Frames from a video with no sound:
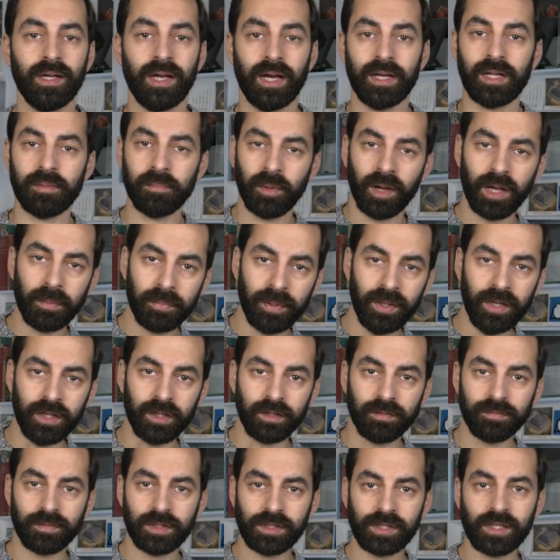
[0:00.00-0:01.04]
And in my
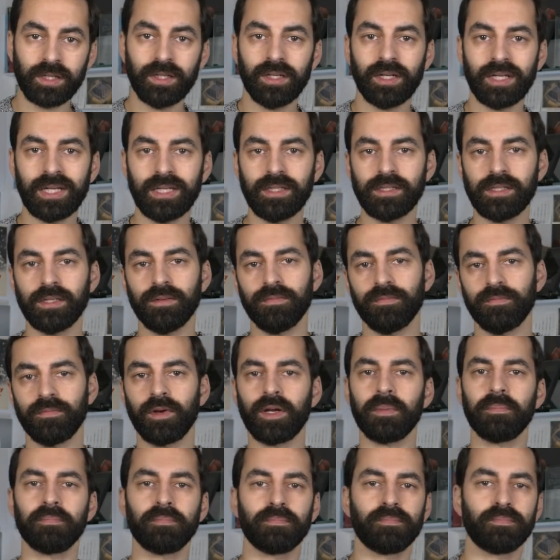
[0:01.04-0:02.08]
opinion, this can lead to
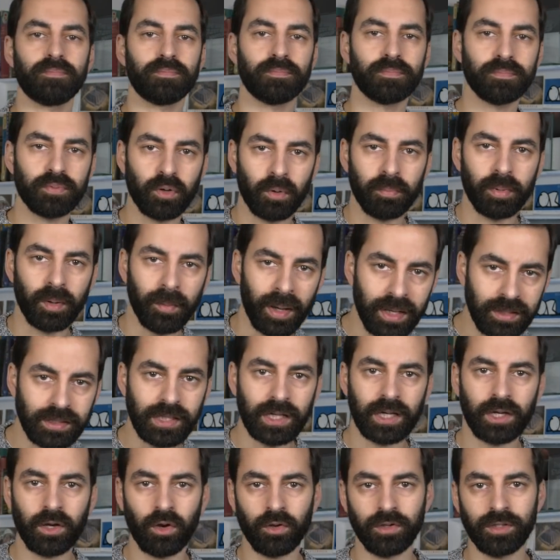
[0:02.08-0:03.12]
very
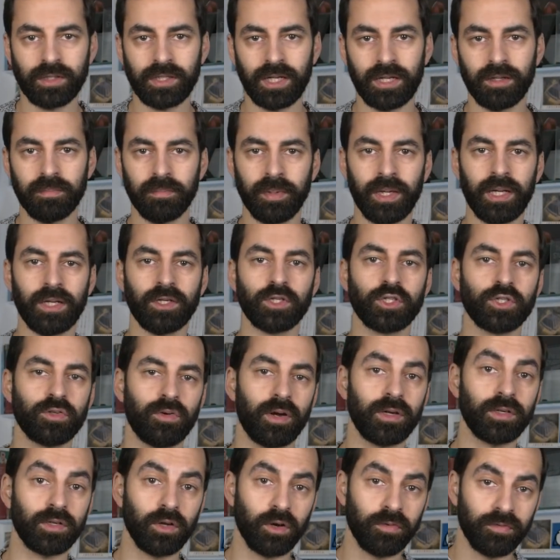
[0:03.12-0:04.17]
problematic content being
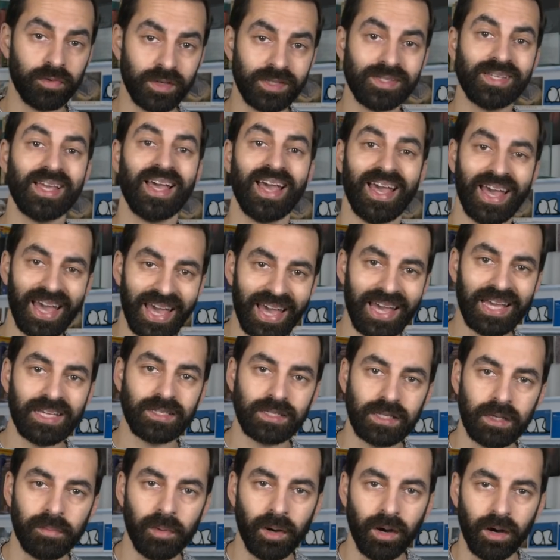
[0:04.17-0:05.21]
shrugged off as
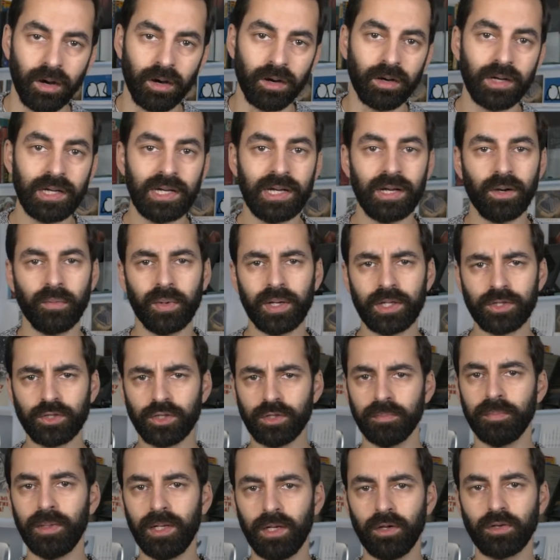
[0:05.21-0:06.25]
ASMR when it
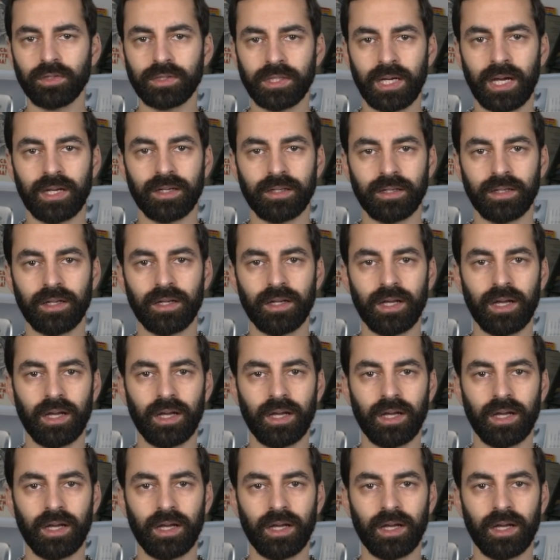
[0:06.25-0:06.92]
should be looked at